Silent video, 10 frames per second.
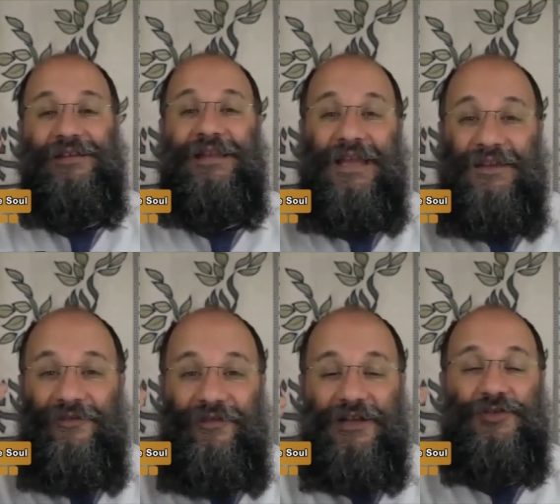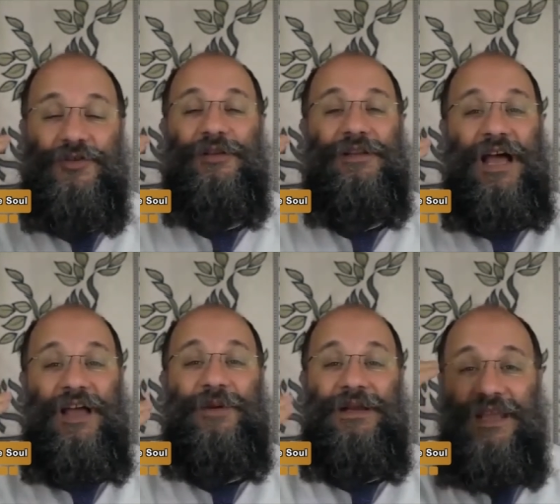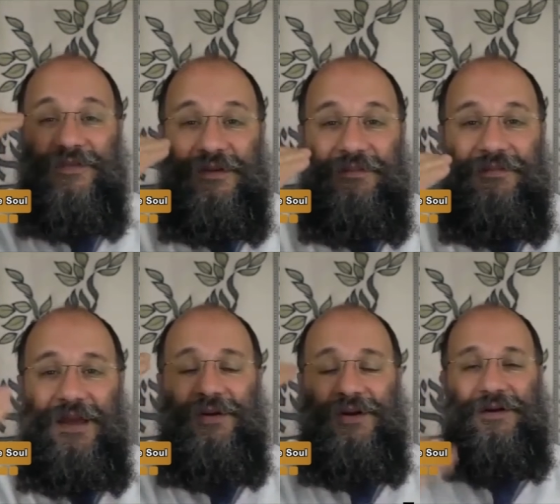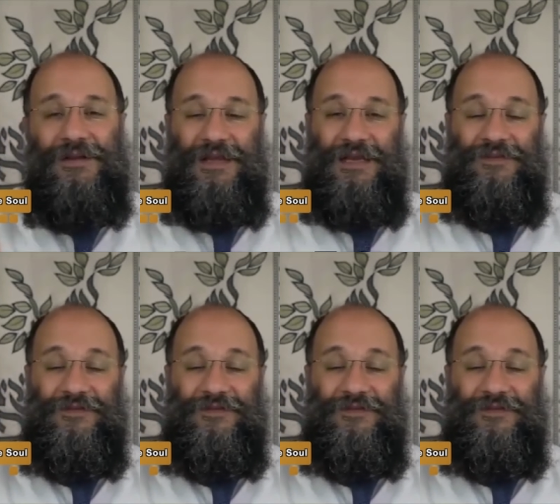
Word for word: than vegetable life, but even mineral life,